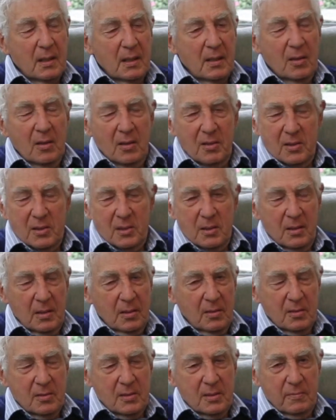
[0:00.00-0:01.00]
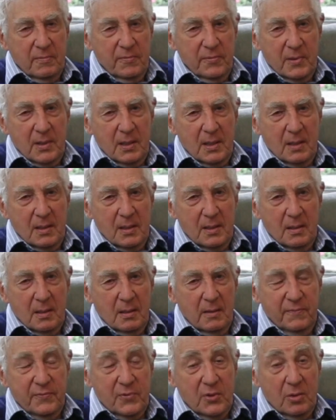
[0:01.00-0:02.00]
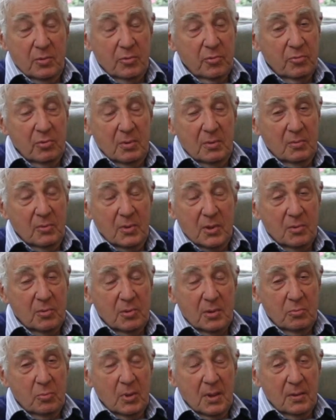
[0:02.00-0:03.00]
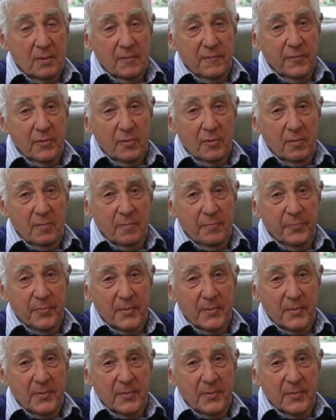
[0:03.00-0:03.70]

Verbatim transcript: lots and lots of, of children, which was wonderful,